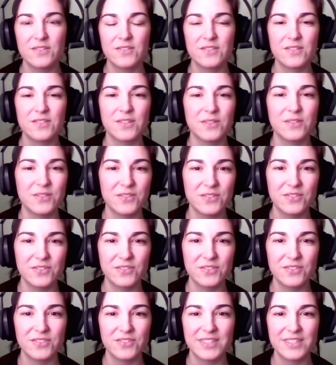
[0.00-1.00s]

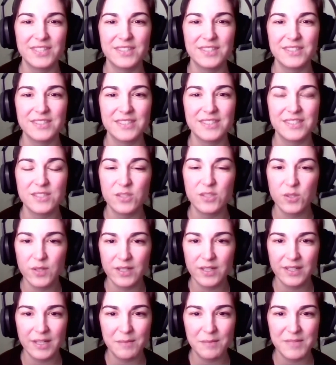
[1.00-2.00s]
So there's a
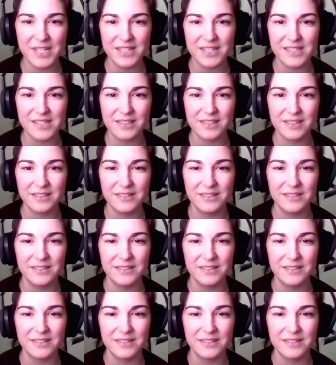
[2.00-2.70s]
student named Tessa